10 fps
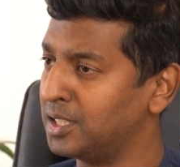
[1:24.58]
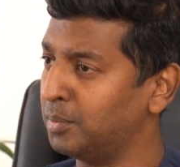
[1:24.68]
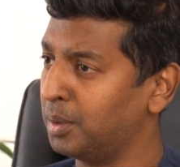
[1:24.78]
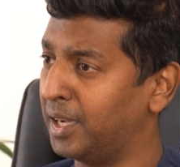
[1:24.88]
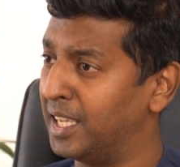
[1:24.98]

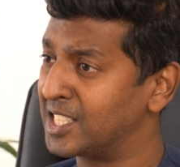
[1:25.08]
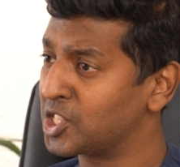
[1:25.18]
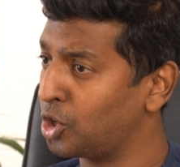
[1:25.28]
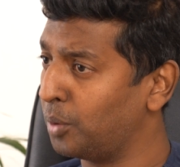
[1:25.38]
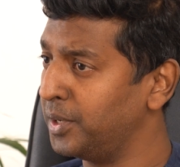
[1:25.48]
simple by
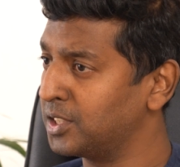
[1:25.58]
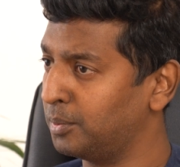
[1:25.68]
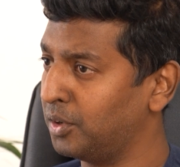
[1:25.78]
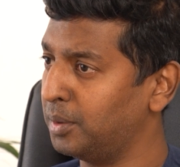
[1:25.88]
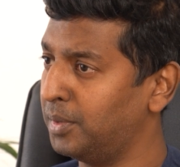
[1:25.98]
stopping
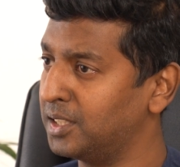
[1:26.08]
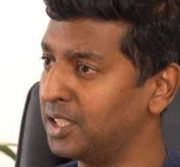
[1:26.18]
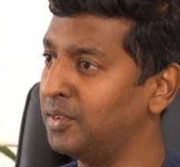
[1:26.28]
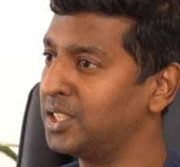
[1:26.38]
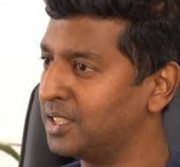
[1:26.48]
some of the
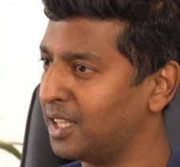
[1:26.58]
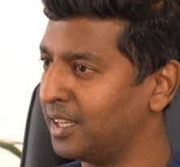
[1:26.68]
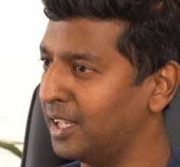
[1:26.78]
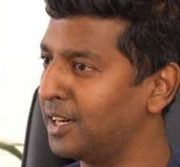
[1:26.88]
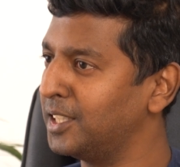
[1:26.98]
medicine, which is the
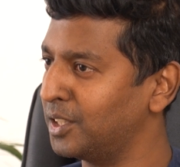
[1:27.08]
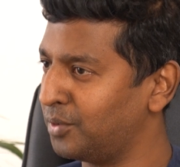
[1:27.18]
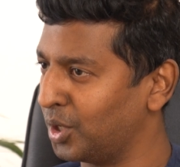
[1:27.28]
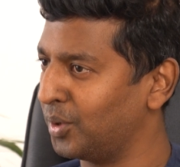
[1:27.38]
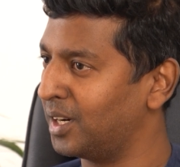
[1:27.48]
real reason
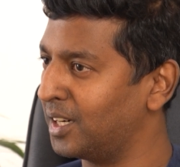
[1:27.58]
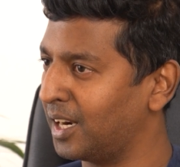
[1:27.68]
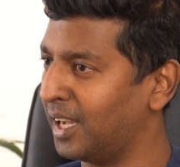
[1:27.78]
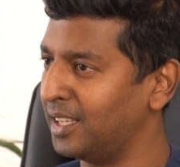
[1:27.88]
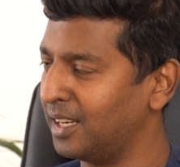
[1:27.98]
for your
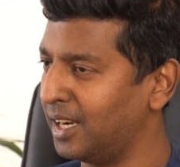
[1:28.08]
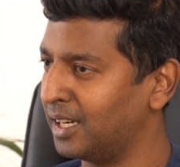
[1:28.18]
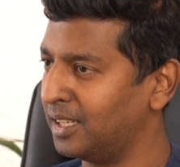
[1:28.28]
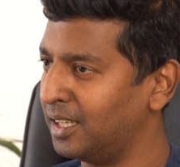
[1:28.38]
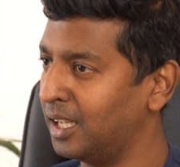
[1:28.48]
little high
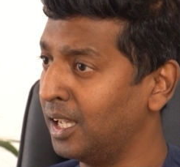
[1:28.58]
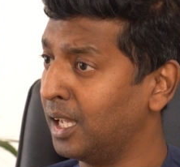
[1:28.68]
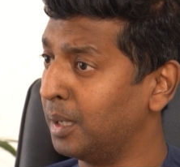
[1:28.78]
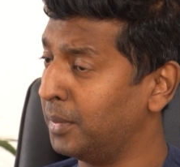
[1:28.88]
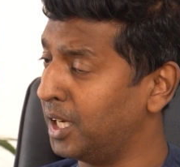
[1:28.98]
creatinine.
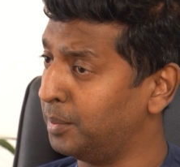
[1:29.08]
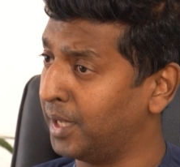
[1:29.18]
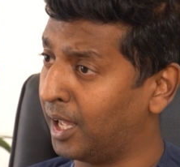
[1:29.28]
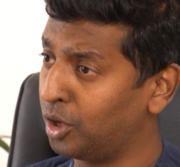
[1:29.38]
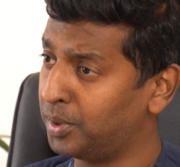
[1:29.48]
May it
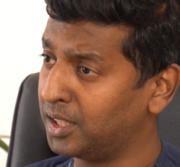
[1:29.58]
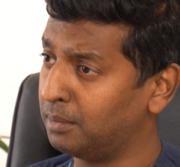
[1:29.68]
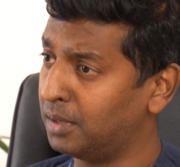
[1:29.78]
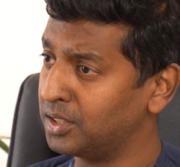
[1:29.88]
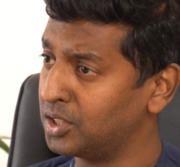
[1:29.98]
be
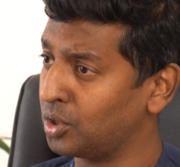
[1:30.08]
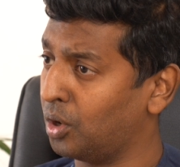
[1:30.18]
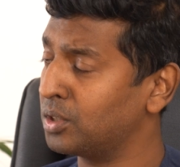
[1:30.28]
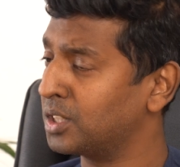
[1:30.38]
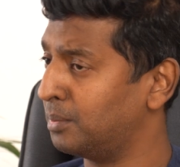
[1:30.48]
allopathic medicines
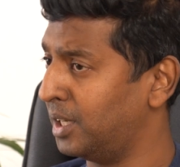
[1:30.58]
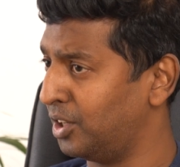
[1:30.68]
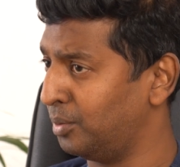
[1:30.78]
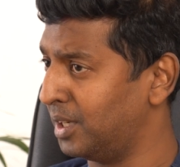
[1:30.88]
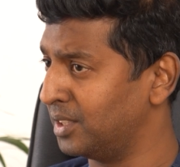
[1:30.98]
or some
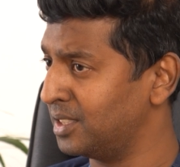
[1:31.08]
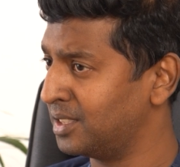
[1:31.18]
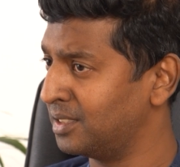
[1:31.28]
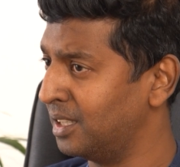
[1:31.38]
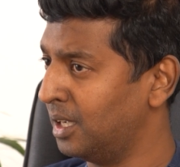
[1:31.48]
native
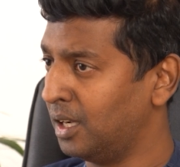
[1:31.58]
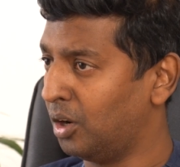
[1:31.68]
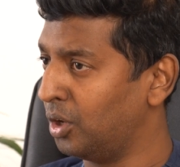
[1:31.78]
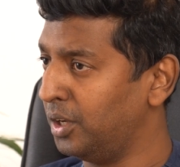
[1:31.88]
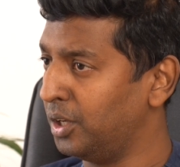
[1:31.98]
medicines.
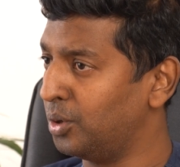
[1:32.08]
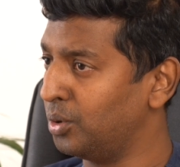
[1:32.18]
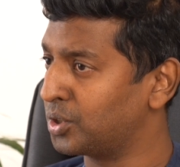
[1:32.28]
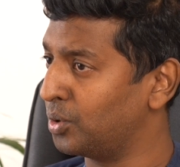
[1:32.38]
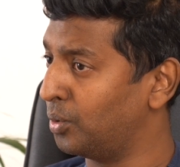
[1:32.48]
All you need to do
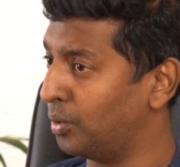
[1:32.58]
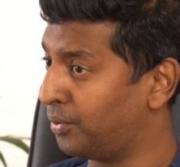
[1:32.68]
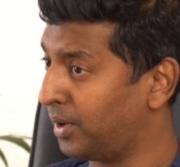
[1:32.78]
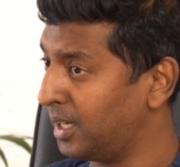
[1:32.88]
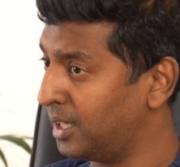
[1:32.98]
is to
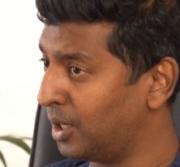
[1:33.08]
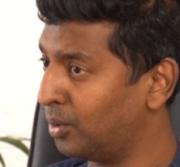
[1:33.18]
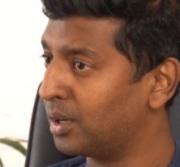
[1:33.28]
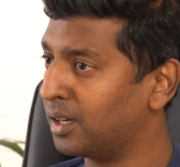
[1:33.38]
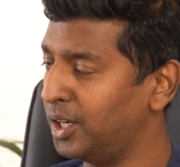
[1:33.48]
find it
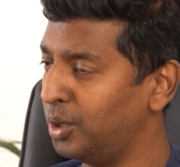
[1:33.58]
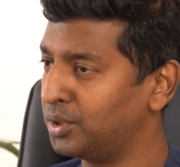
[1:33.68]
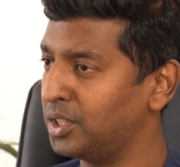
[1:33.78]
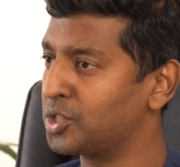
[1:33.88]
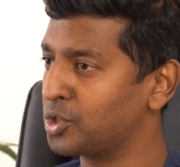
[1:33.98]
out,
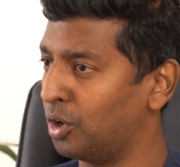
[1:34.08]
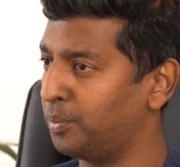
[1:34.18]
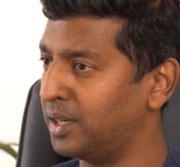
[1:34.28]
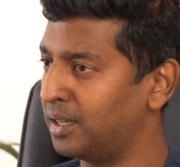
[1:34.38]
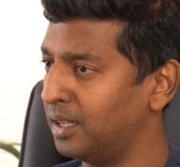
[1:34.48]
reduce it,
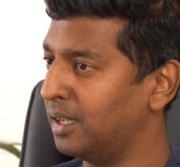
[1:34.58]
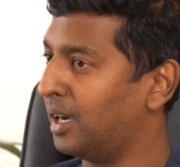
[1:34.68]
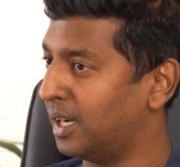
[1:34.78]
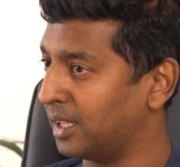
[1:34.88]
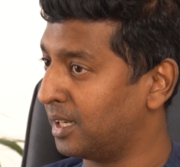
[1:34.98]
stop it,
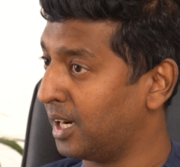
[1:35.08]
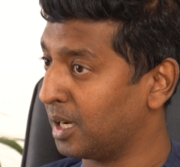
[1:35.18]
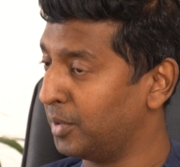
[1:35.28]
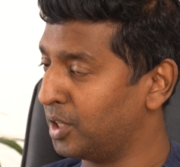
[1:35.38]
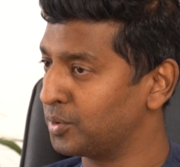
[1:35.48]
and the
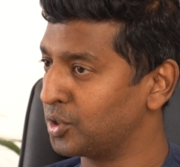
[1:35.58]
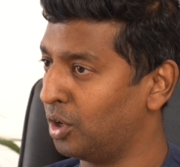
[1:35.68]
creatinine becomes